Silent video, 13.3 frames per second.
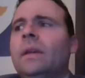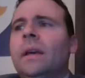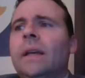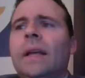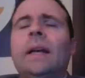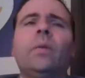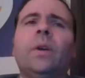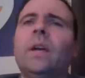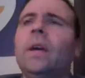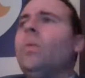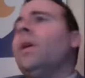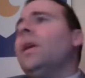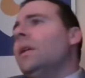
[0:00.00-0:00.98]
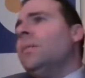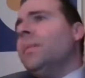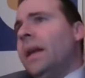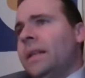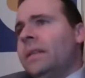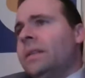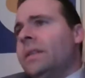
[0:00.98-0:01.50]
And I don't care what
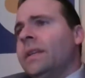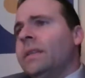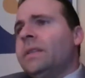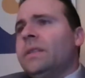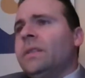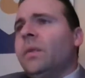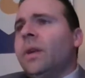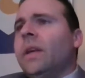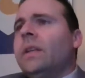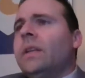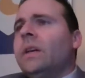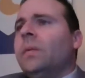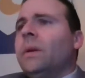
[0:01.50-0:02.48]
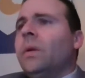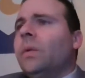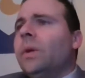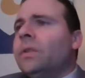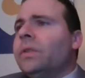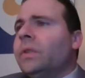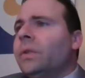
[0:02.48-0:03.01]
anybody says. And so he ended up
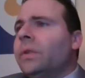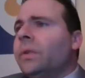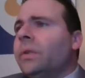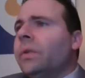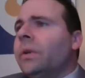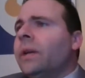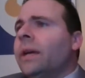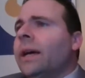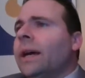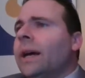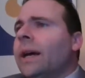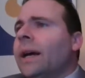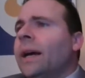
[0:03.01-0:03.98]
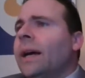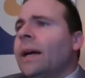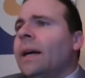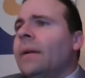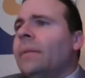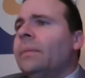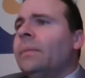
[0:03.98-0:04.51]
going to
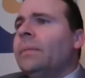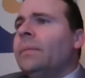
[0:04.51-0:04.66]
Golden